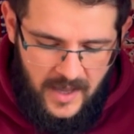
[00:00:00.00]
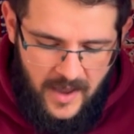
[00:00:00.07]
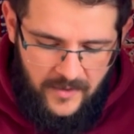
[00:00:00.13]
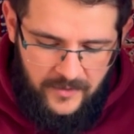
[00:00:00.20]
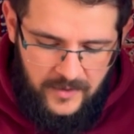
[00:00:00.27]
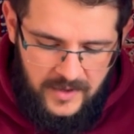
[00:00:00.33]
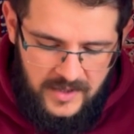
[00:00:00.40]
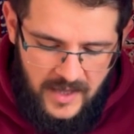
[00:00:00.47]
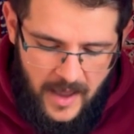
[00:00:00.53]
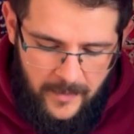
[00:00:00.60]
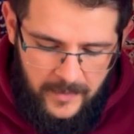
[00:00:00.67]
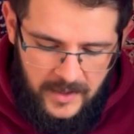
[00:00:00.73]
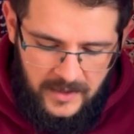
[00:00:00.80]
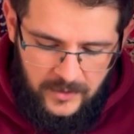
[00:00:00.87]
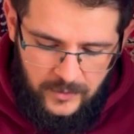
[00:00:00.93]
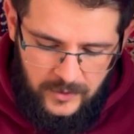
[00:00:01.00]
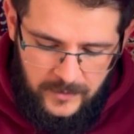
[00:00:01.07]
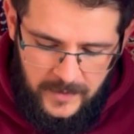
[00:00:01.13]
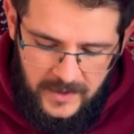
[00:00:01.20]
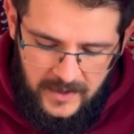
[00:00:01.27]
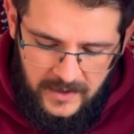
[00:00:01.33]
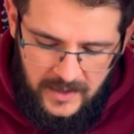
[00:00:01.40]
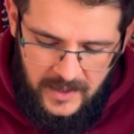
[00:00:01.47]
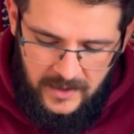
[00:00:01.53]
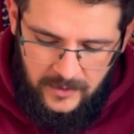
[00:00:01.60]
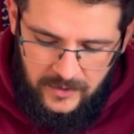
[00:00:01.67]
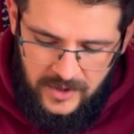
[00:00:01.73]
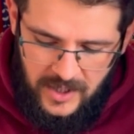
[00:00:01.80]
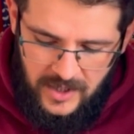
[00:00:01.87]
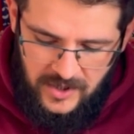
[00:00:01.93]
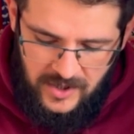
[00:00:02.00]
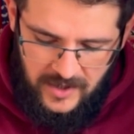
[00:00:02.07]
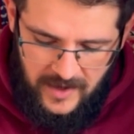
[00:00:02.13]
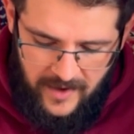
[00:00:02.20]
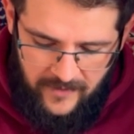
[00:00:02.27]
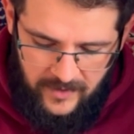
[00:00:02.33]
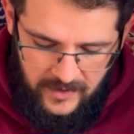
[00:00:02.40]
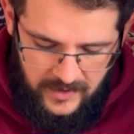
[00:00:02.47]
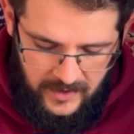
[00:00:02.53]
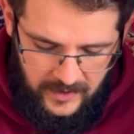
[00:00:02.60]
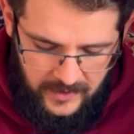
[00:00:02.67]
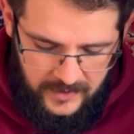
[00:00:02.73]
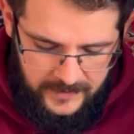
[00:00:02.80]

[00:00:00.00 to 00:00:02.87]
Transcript: For some, it could be the key to changing everything.